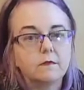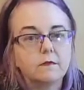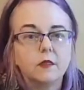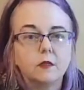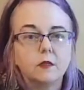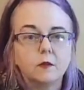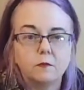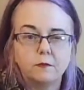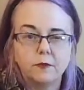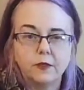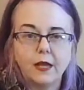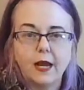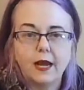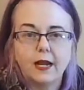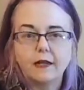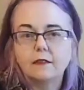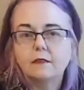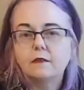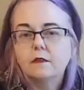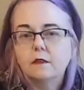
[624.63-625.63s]
They're
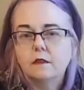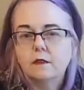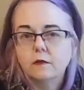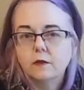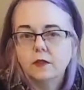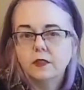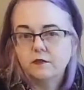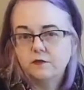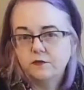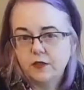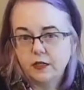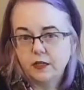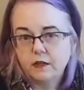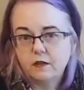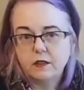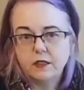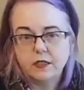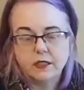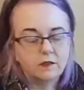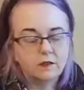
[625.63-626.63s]
black, so if they
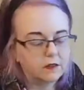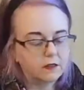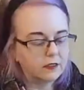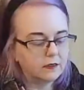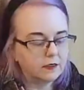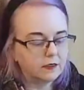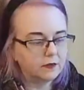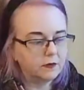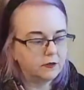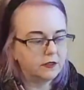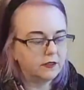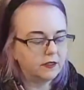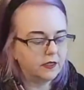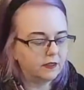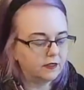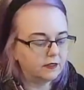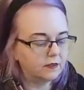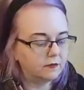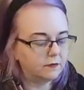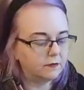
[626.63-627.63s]
are egret, they would have
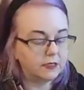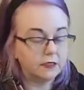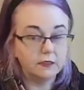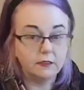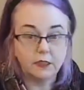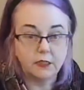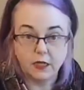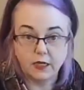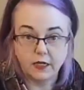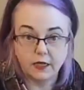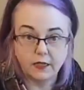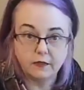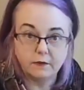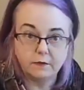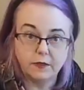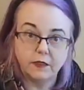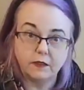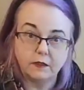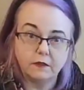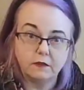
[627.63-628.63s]
had to be dyed
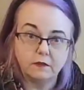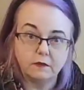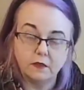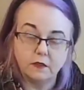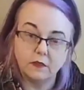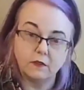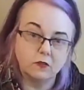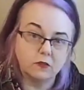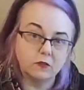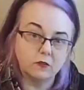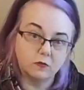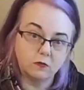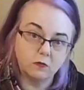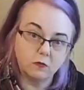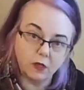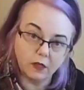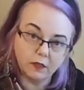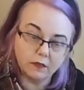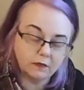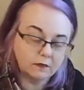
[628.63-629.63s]
because egrets are
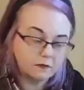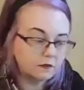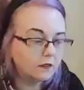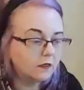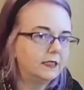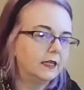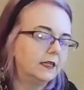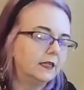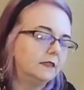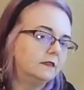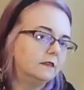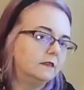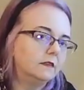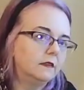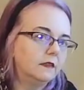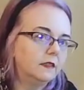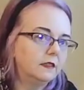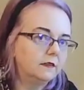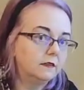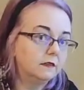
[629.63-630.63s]
white. And
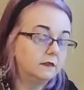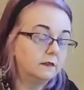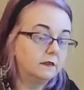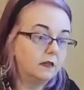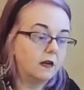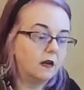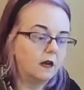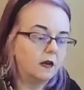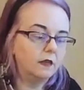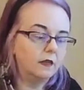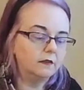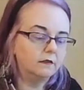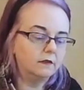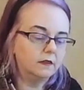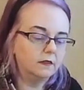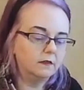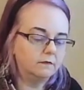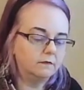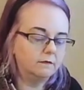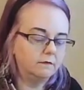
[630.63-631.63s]
this is not
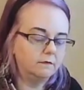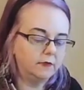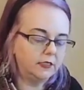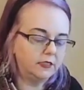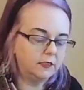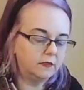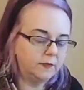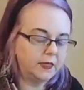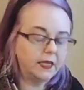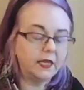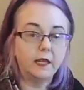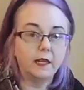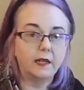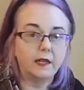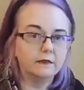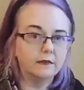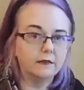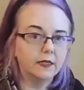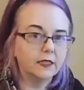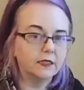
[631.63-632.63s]
me speaking
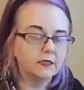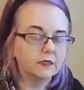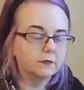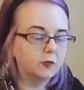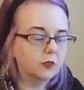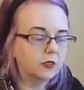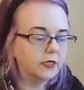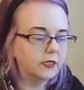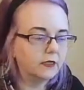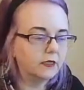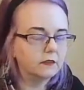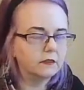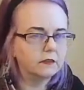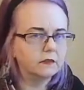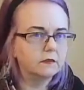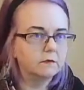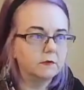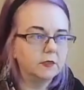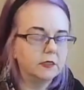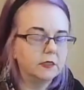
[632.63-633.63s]
as an expert here. This
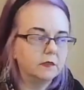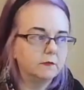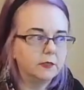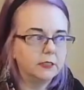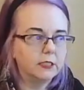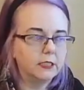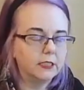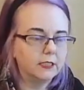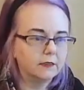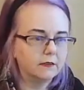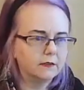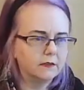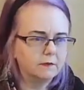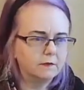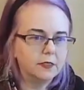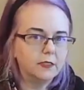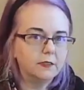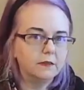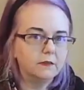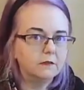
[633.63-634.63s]
is me speaking as
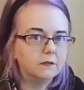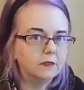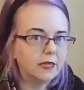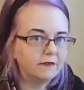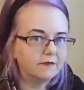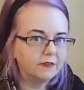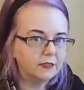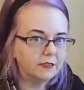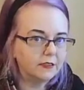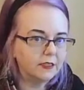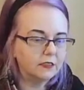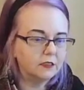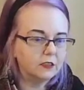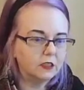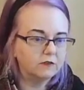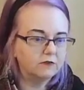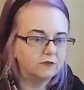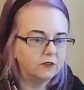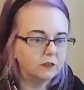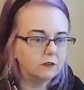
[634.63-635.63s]
somebody who's having
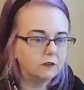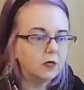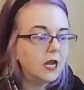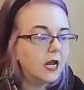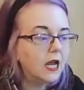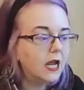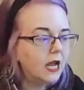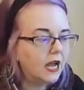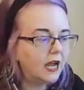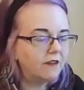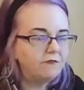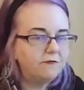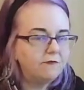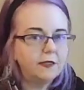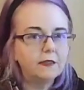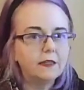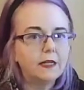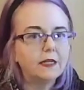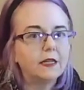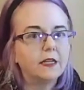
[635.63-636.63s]
deja vu. I
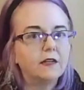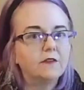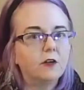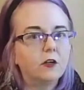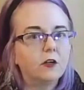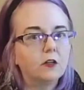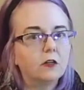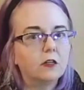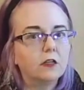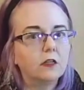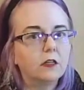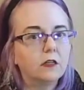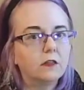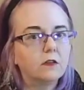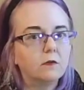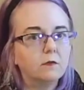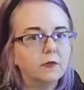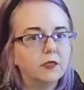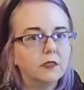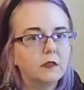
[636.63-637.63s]
feel like I've heard
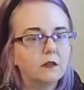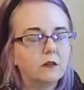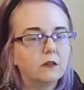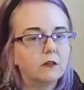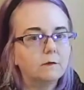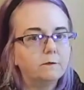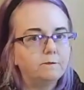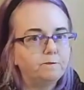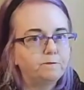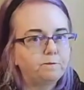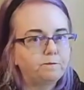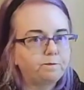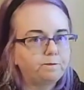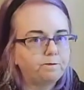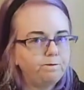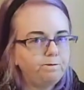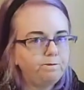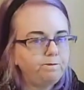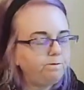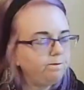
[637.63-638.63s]
another milliner
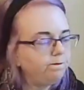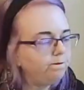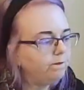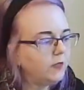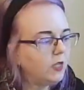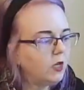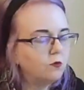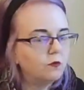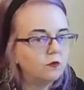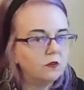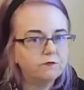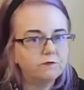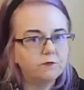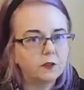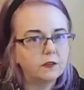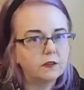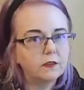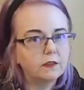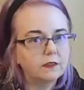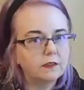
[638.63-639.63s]

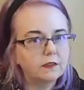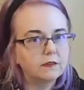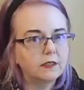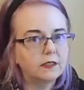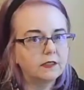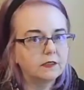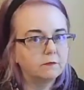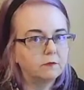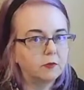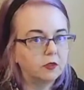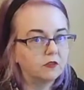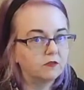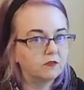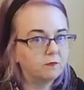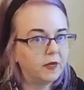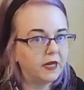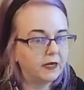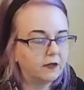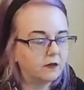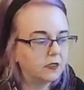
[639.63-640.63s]
refer to this as bird of
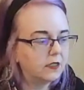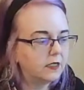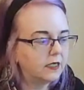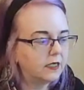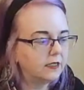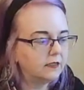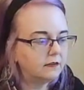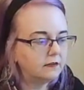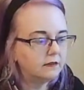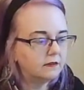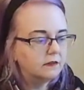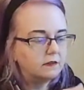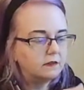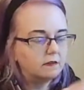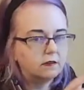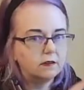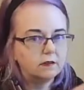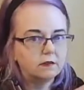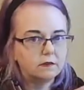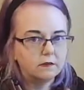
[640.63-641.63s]
paradise,
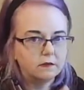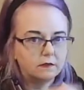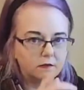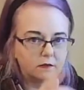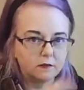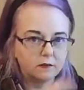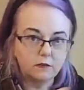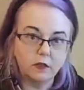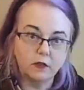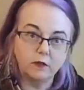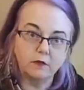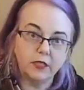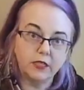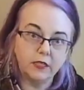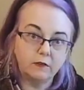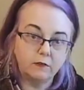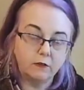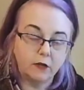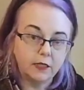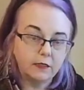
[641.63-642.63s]
this pseudo
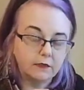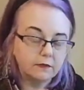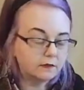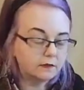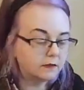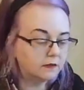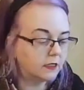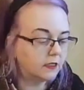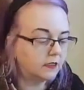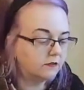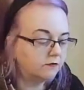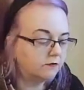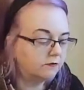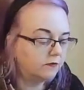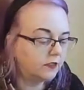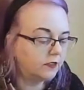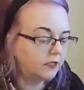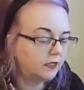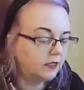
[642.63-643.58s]
egret stuff.